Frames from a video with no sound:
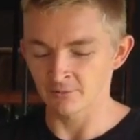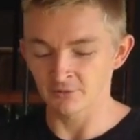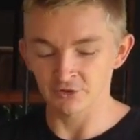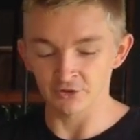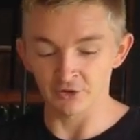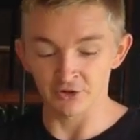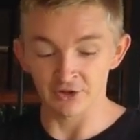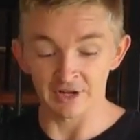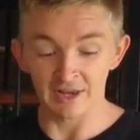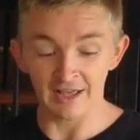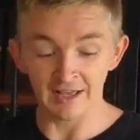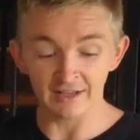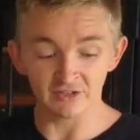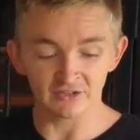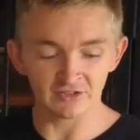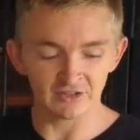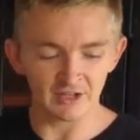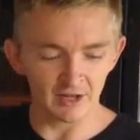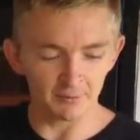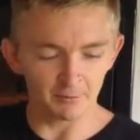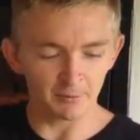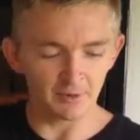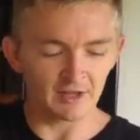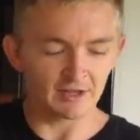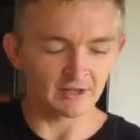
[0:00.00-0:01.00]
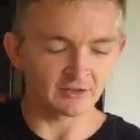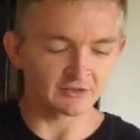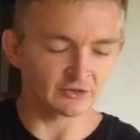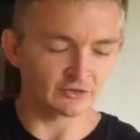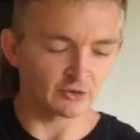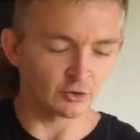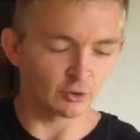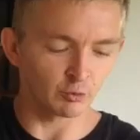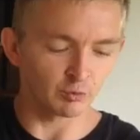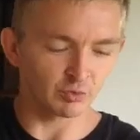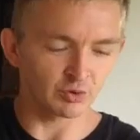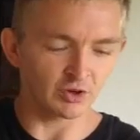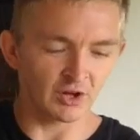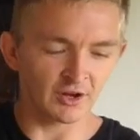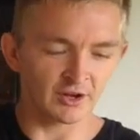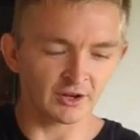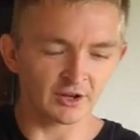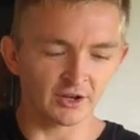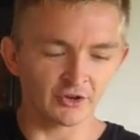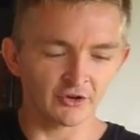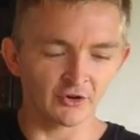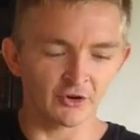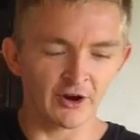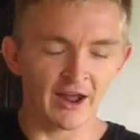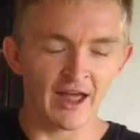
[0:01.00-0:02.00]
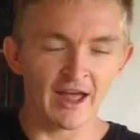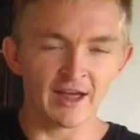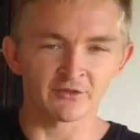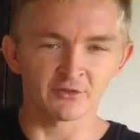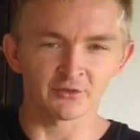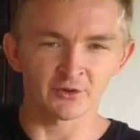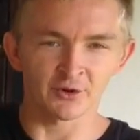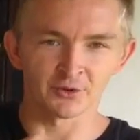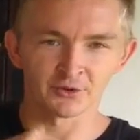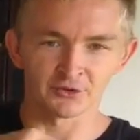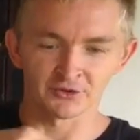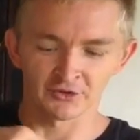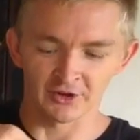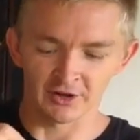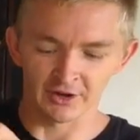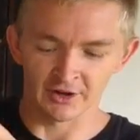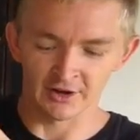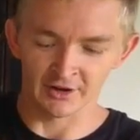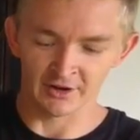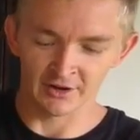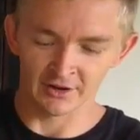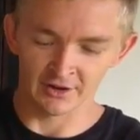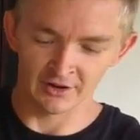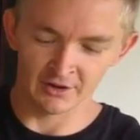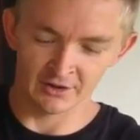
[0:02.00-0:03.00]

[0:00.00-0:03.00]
So the next step is to plug your headphones in.